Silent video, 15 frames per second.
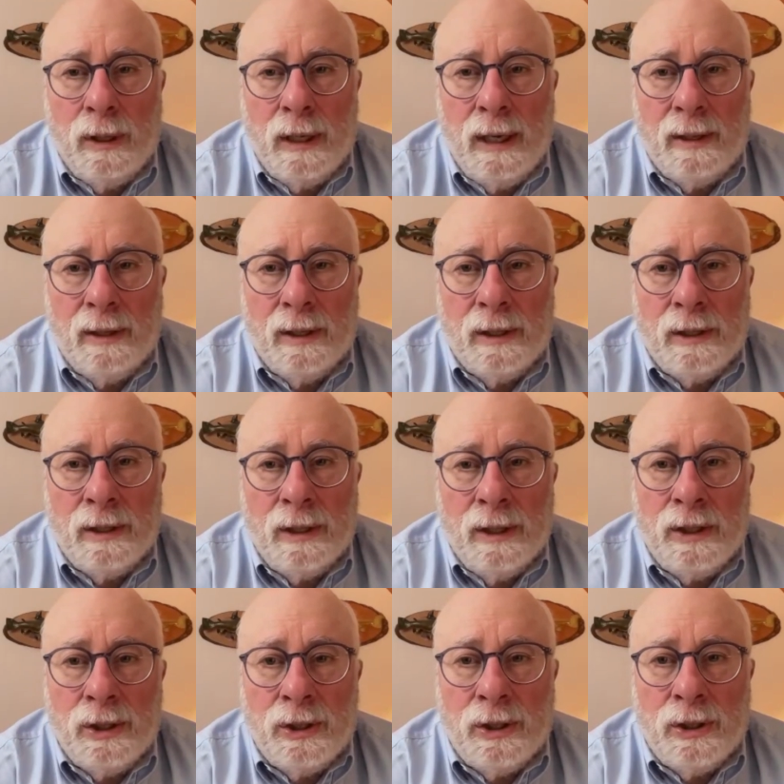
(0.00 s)
Again,
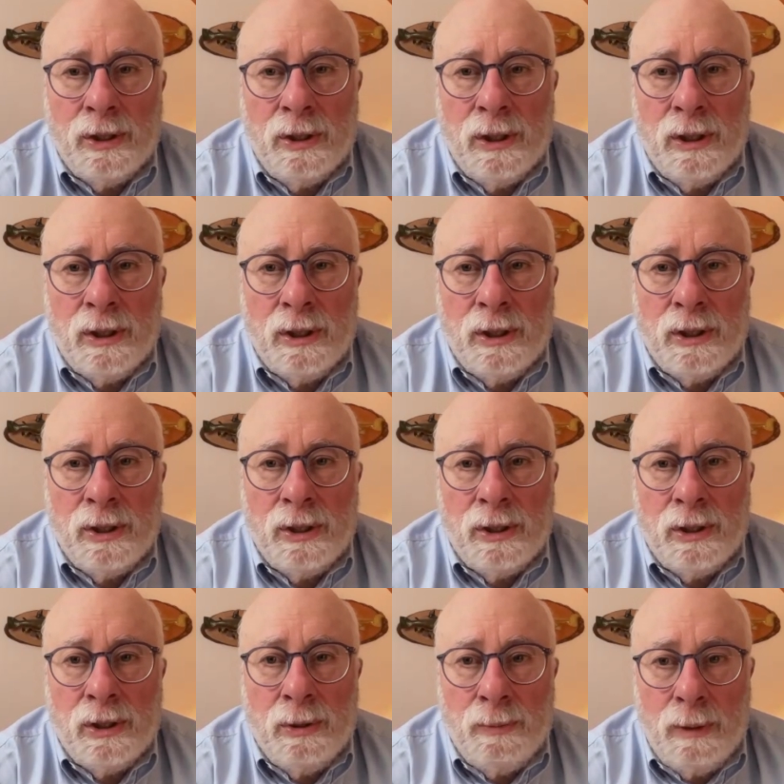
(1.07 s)
this
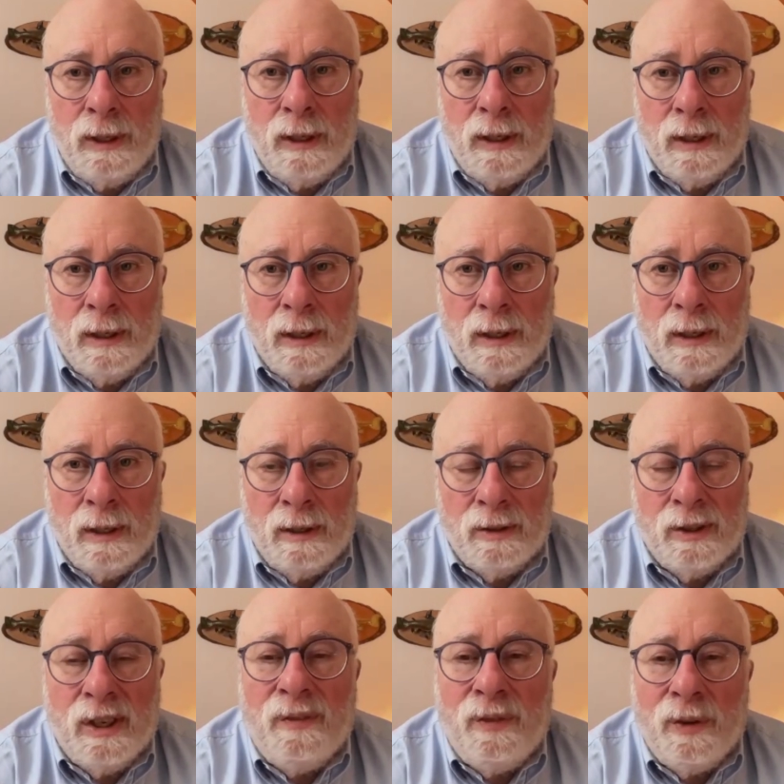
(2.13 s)
is to me
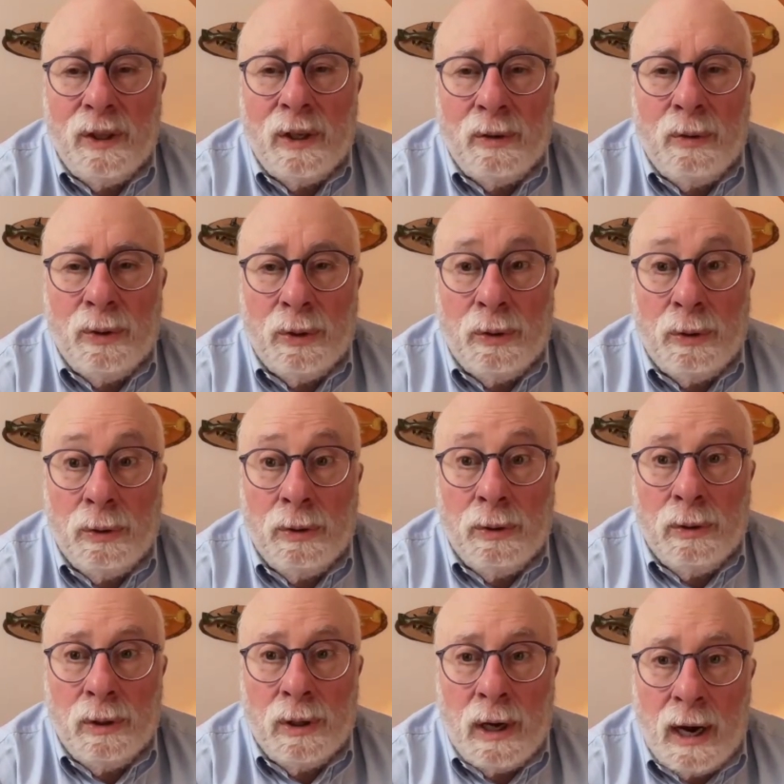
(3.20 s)
different than all
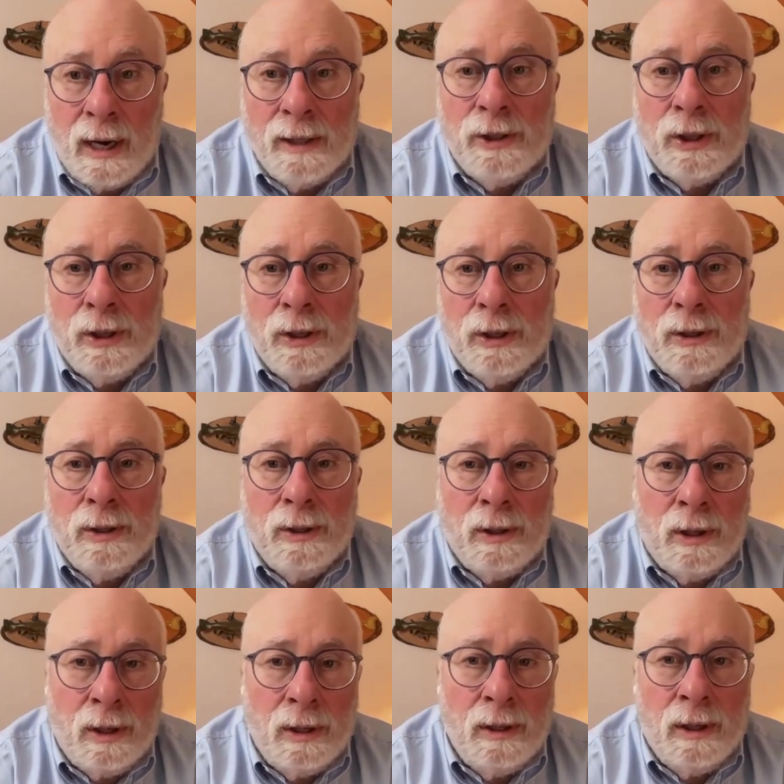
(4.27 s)
the Gaza,
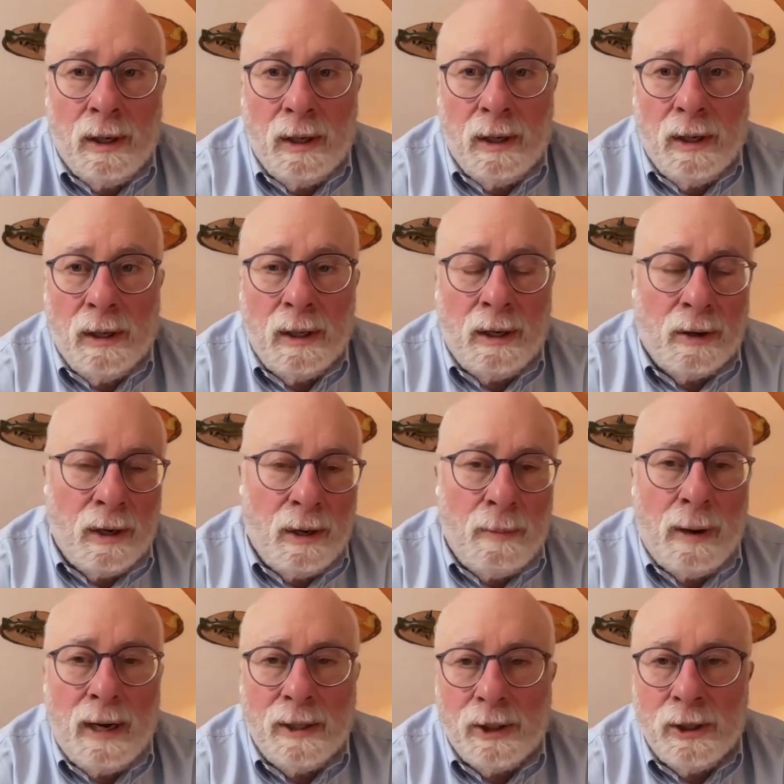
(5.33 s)

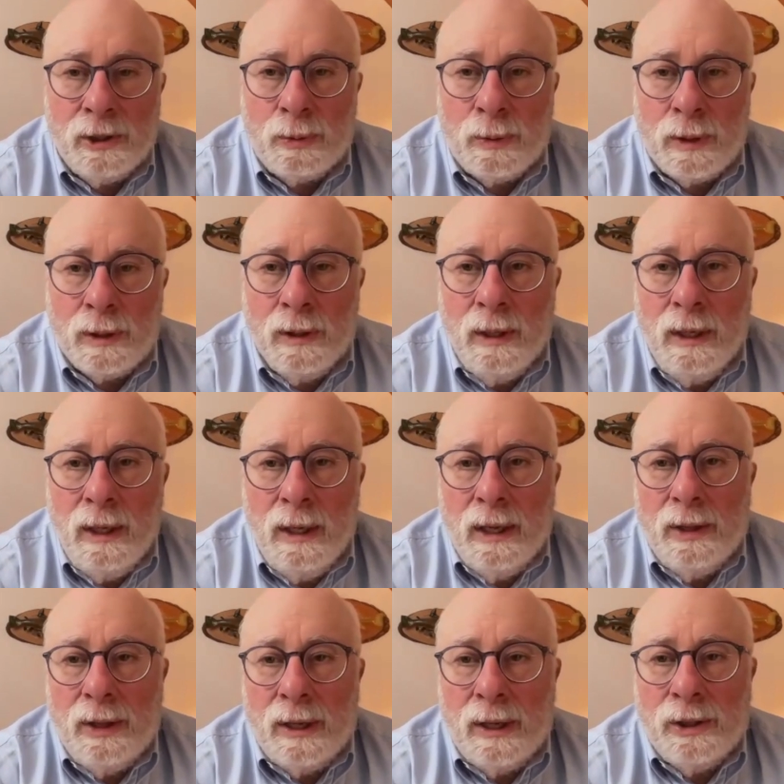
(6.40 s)
Hamas, Israel
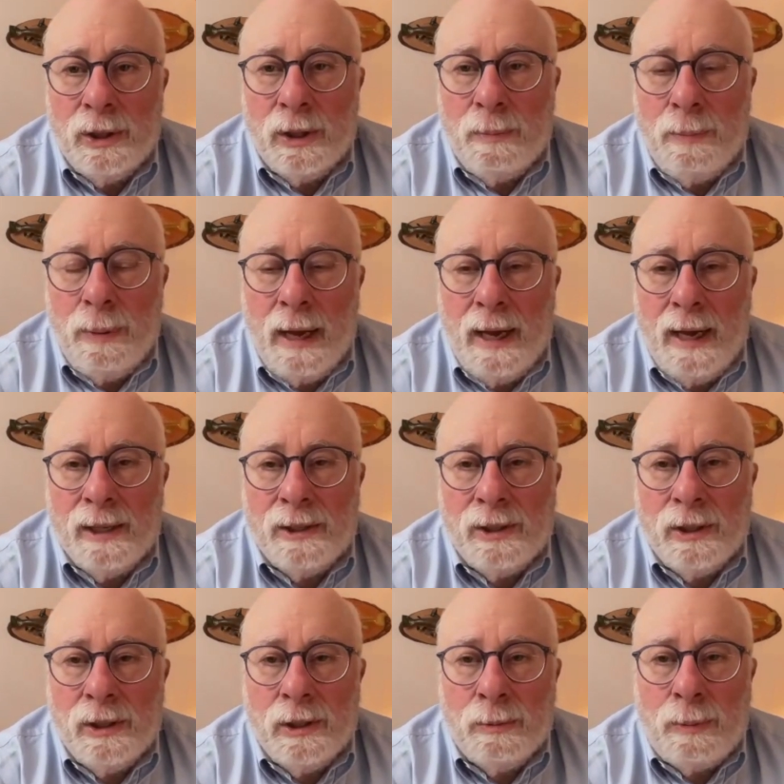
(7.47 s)
things in the past.
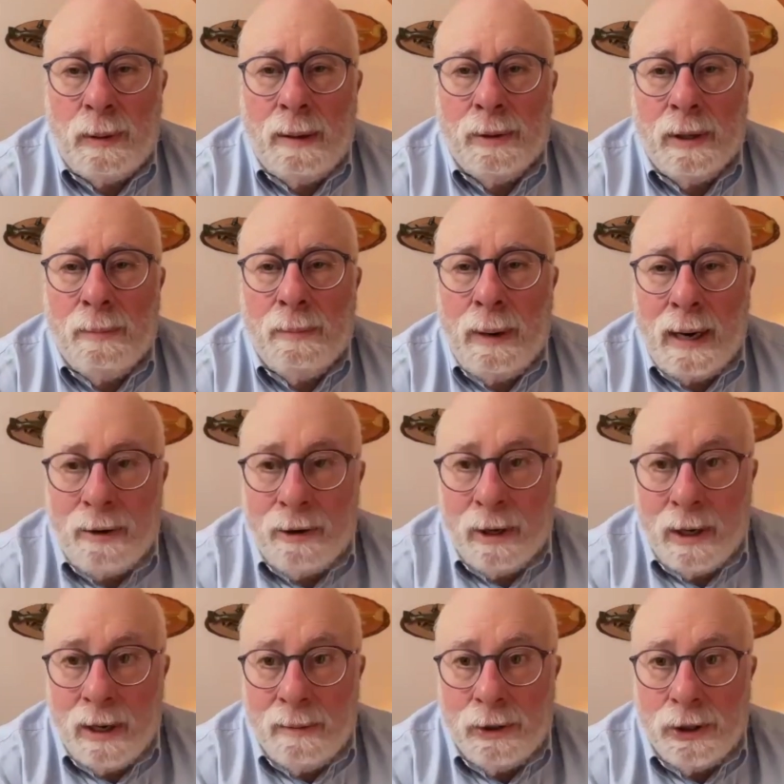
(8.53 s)
This is probably a
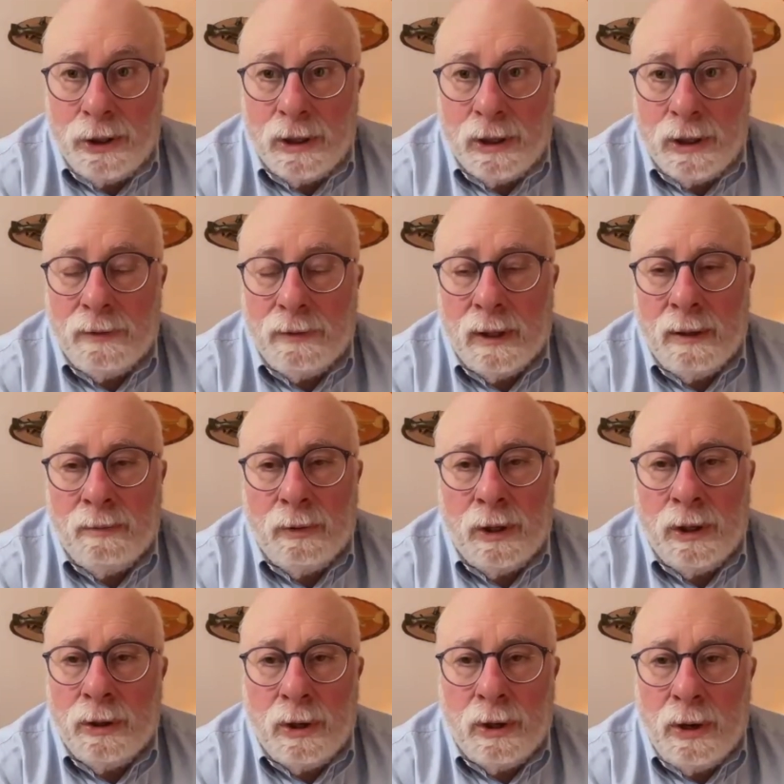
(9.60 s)
paradigm shift, and we
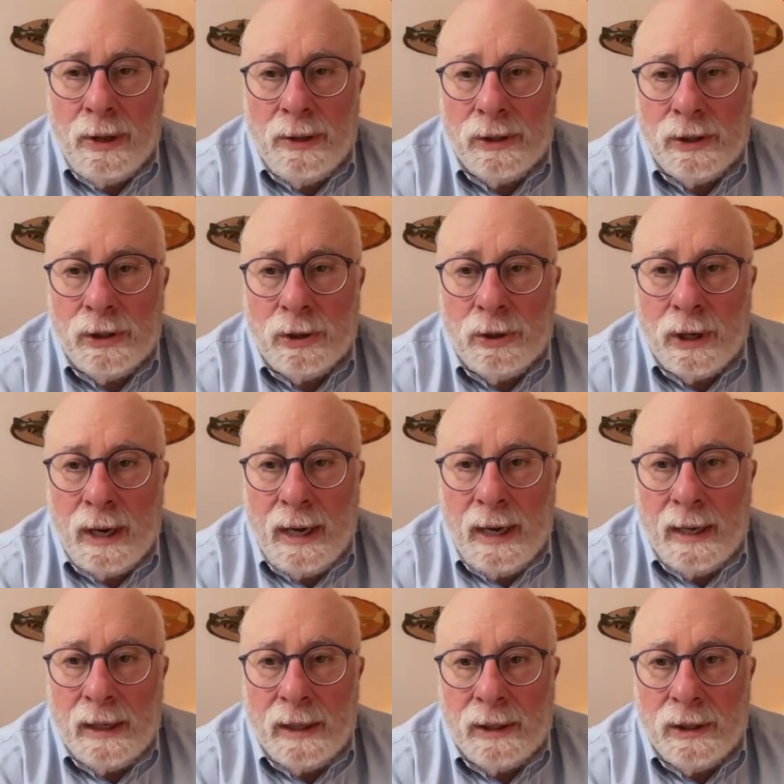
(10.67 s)
don't know how this is going to
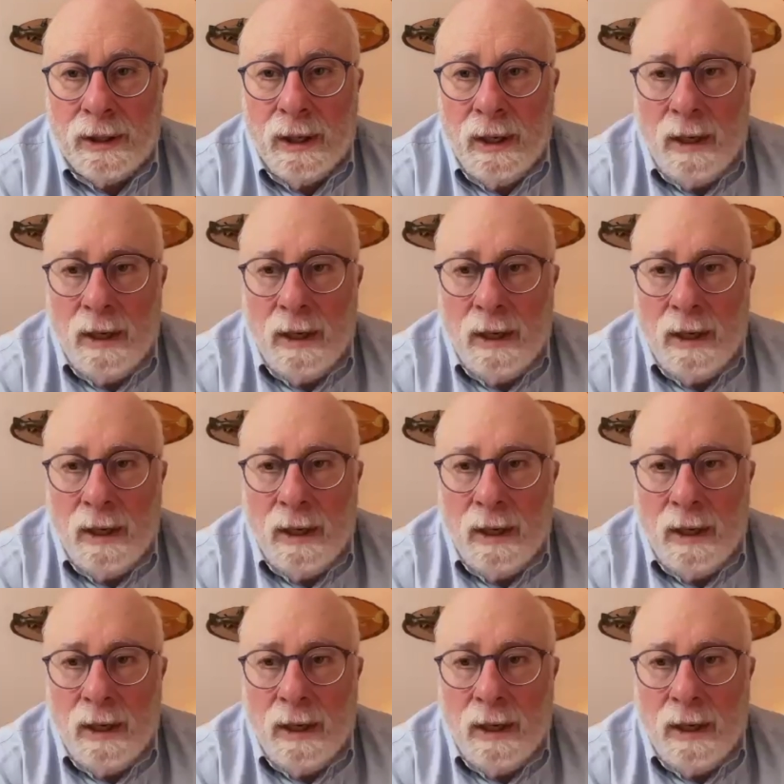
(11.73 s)
end.